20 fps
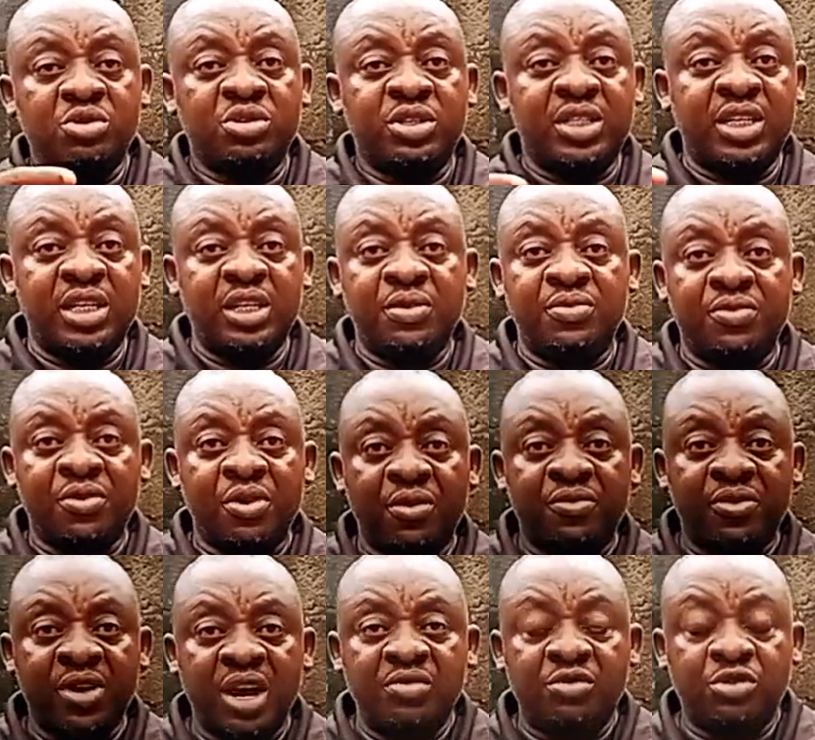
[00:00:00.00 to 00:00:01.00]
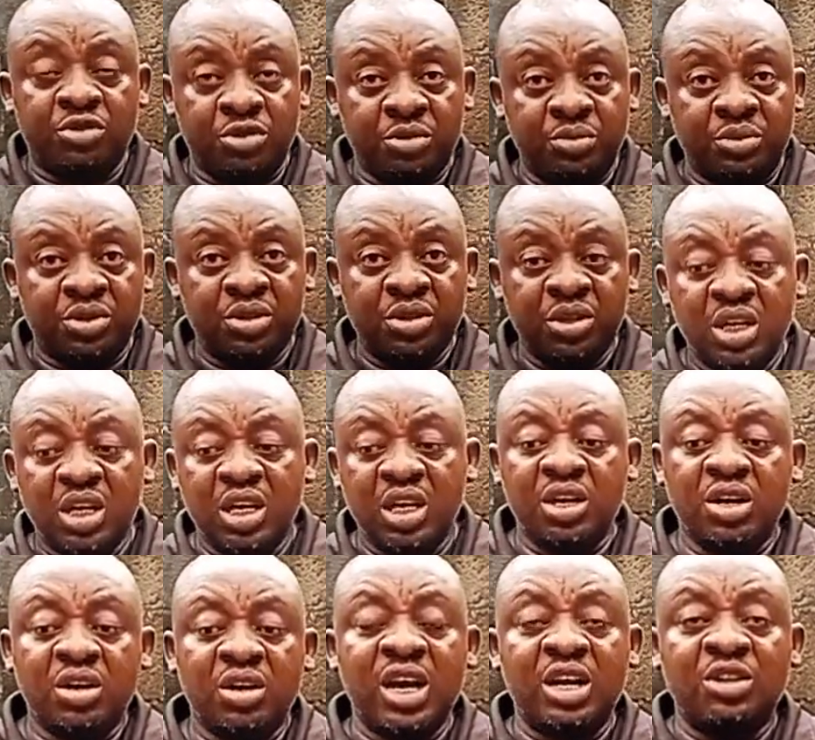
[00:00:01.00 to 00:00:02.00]
use 3, 4, 5 tubes
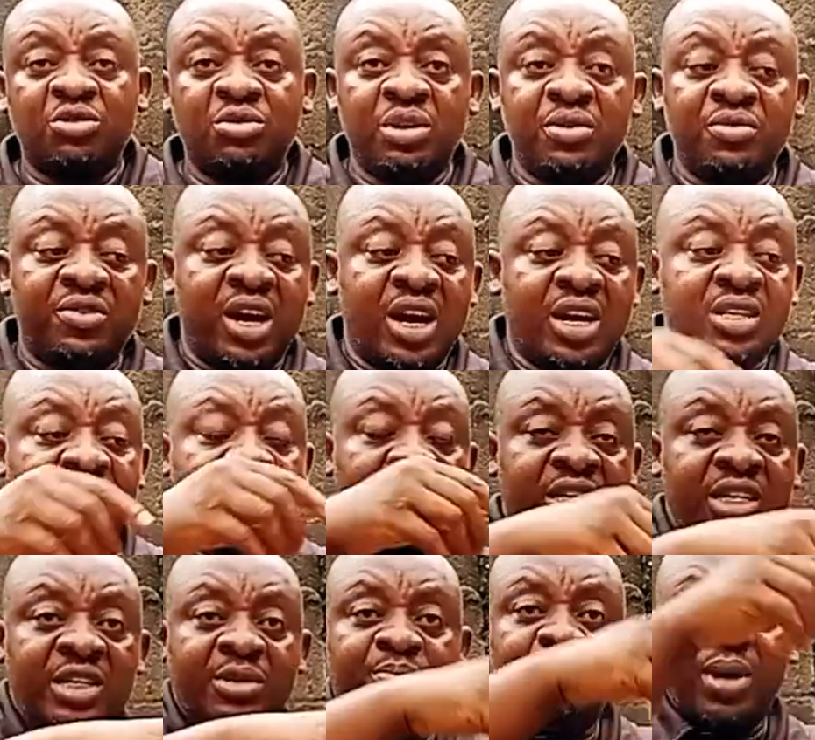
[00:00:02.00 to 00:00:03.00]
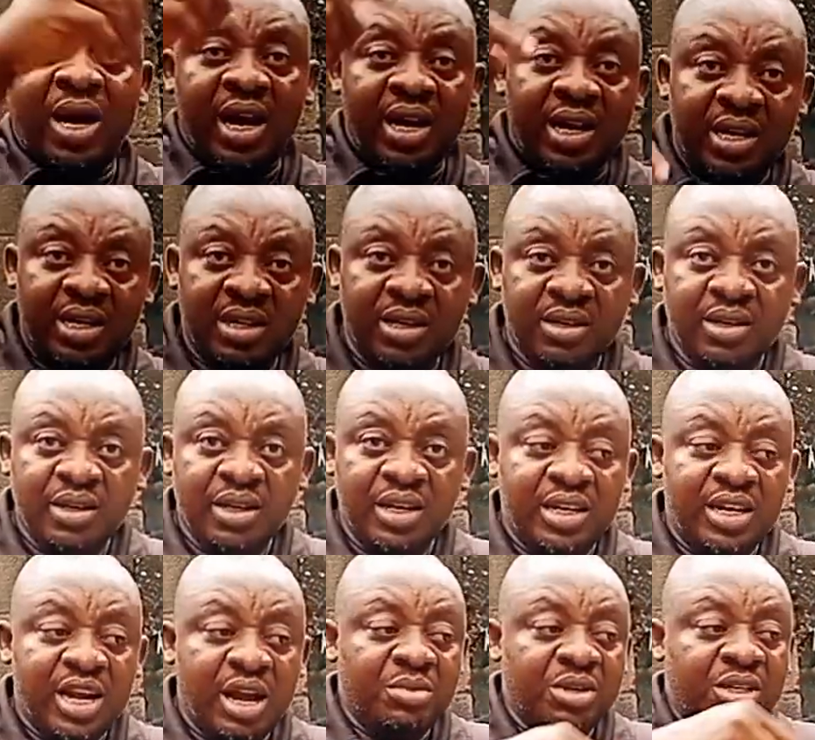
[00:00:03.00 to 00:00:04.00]
in order to reverse it back. That